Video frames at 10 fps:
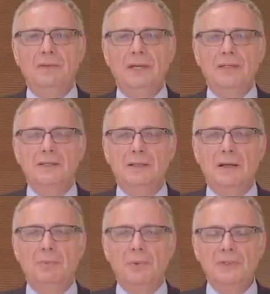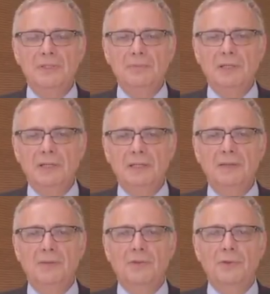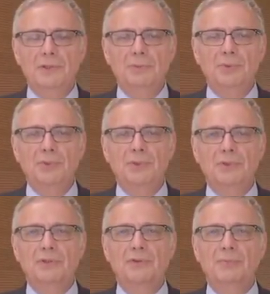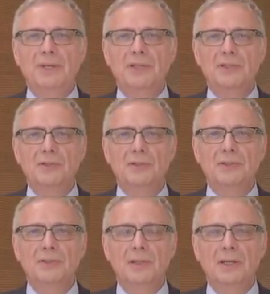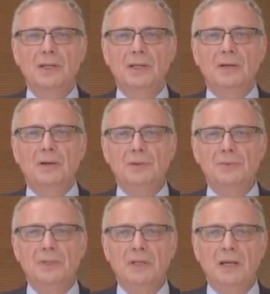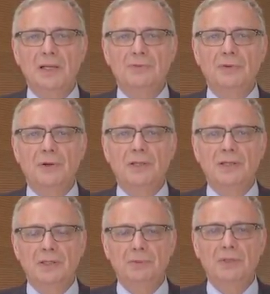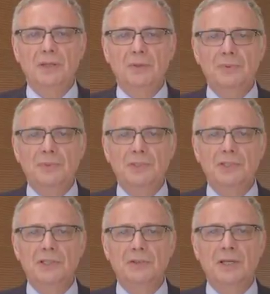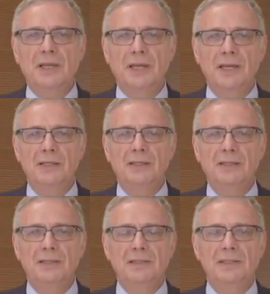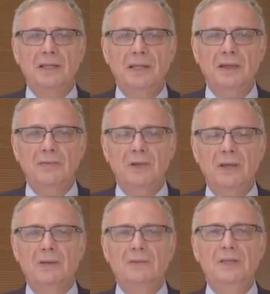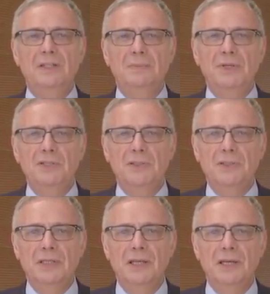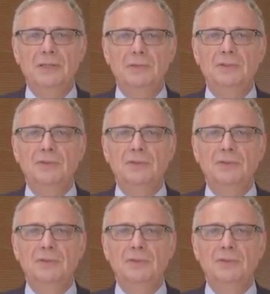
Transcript: that approximately thirty percent of patients hospitalized for an acute decompensation had A C L F. These patients had a